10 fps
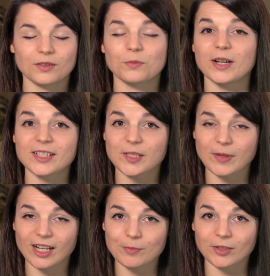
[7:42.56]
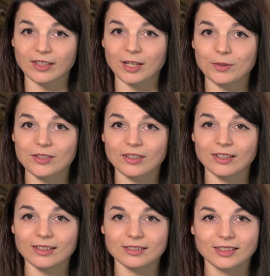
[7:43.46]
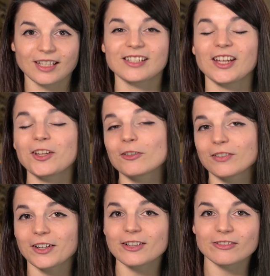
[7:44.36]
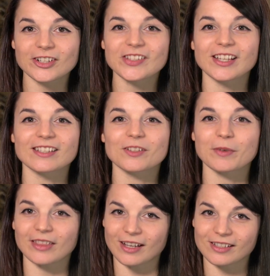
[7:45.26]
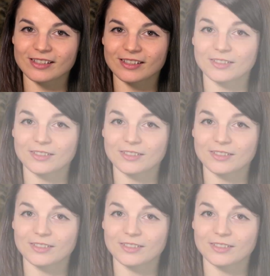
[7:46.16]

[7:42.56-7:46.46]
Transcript: Want to speed up your language learning? Take your very first lesson with us.